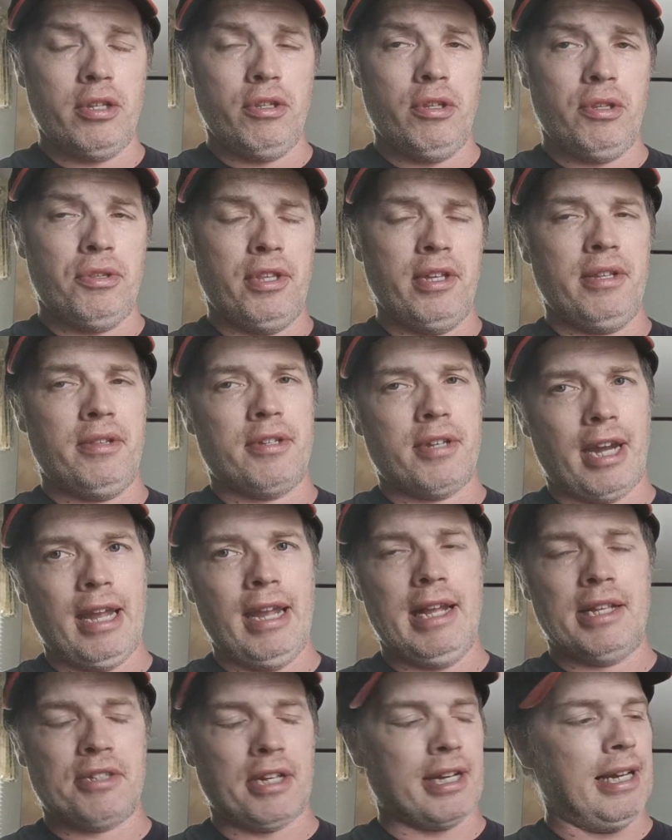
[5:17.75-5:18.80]

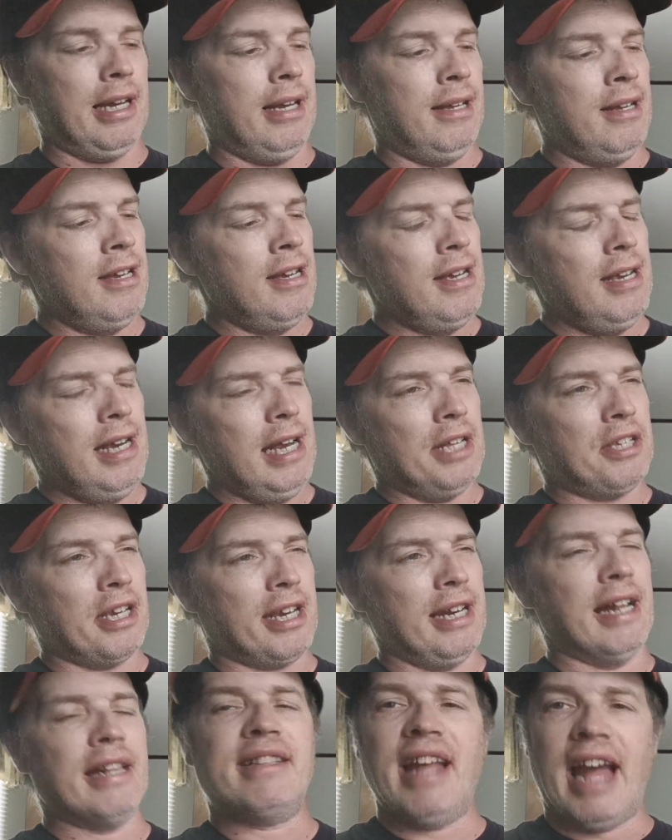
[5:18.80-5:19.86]
It's like
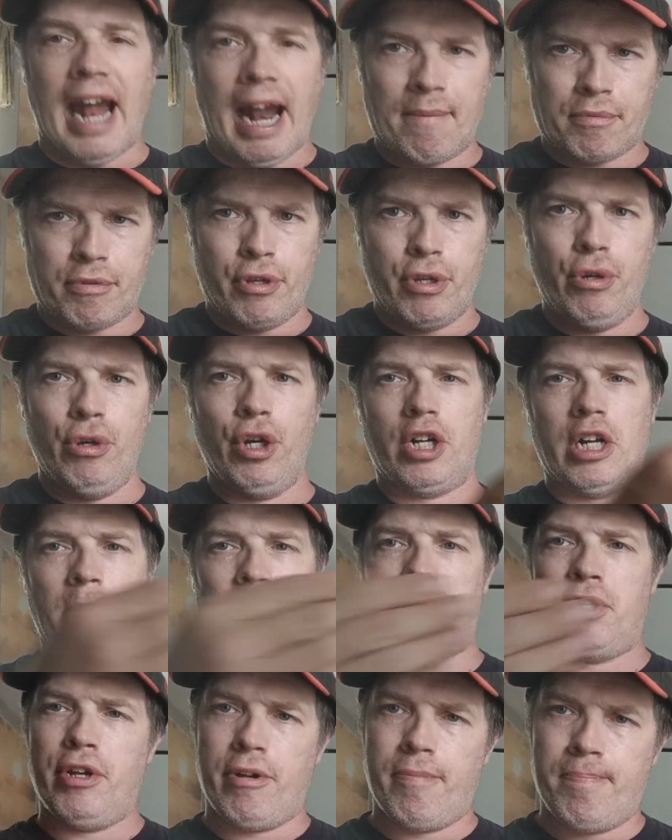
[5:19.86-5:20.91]
an adapter you hook
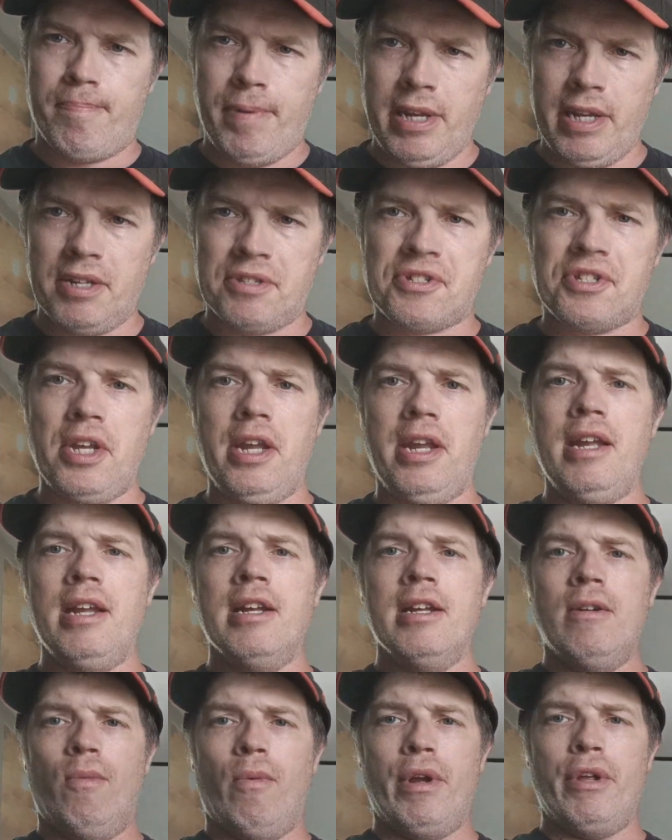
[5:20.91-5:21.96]
up to your PC
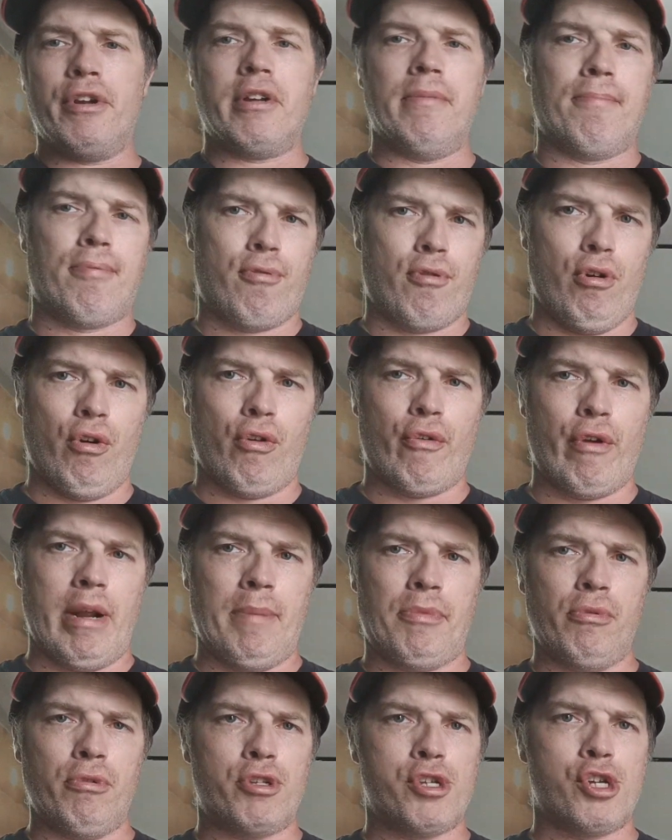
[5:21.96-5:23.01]
where you can
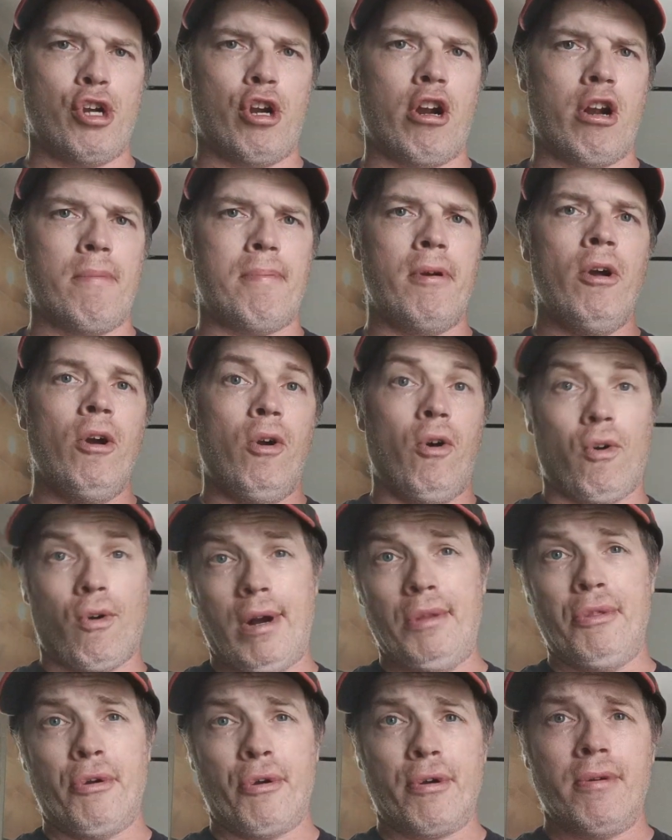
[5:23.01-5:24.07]
program through chirp or
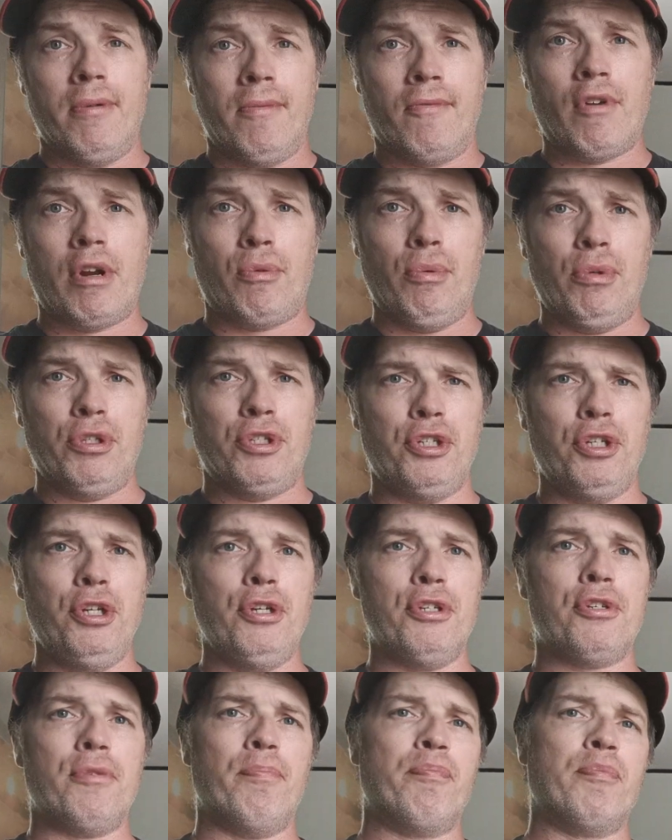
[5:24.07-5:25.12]
other
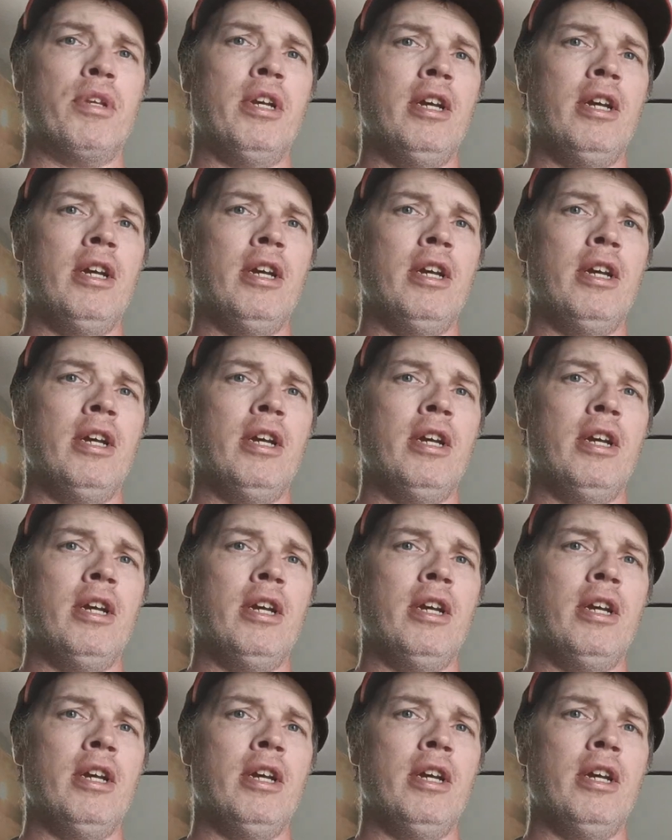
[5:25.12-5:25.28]
frequencies.